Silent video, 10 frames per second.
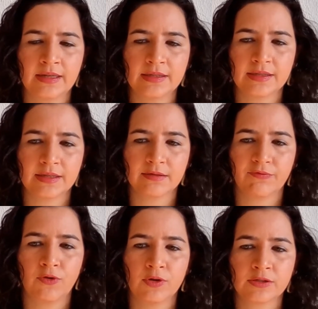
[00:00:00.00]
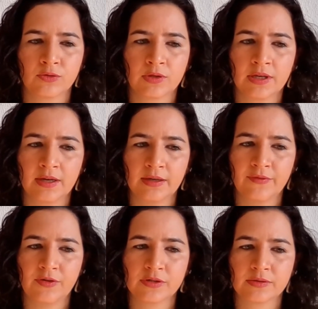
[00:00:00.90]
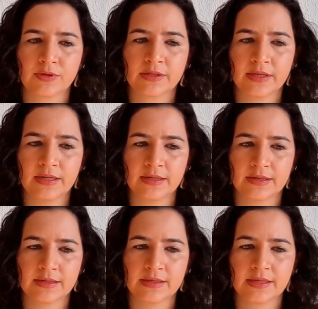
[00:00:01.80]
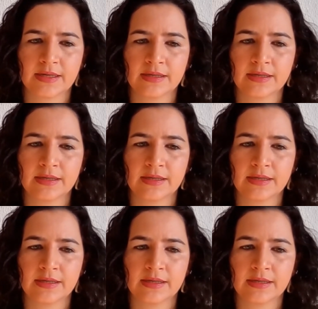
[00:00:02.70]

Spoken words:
analysis focused on care leavers' resilience